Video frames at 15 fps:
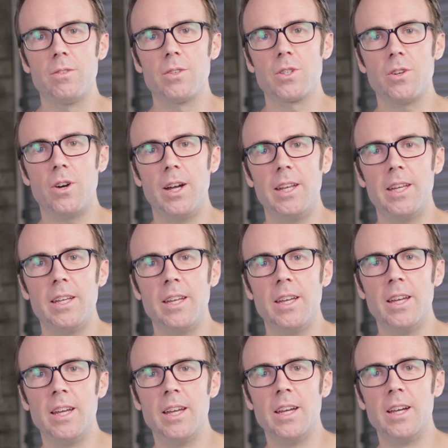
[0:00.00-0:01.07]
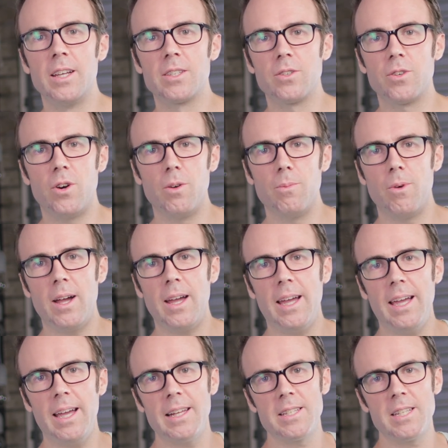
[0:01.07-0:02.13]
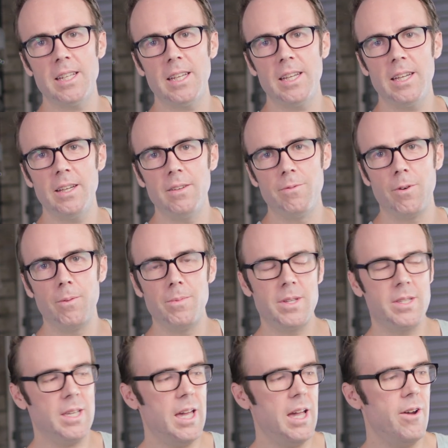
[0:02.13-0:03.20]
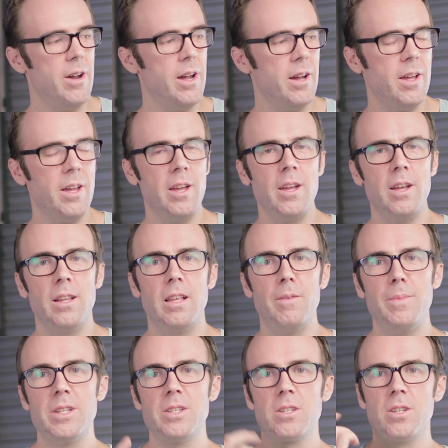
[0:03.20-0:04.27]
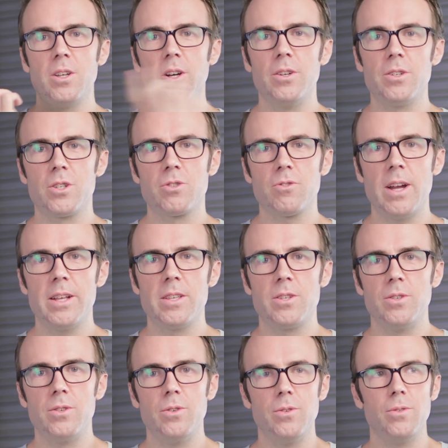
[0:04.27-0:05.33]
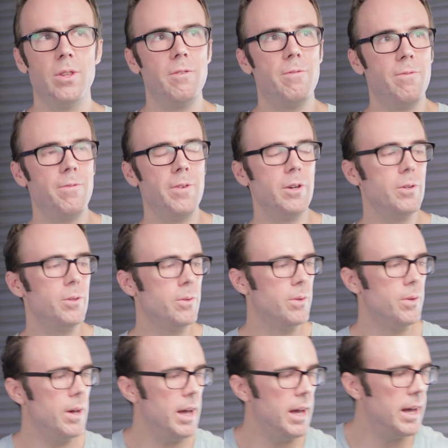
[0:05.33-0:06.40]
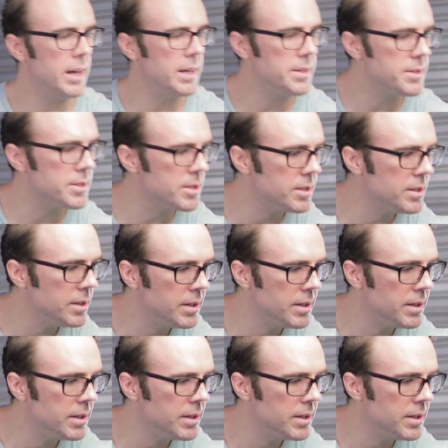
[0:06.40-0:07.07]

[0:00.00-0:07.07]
shining sort of on my hand here from this area. Let me just go straight to the fill, and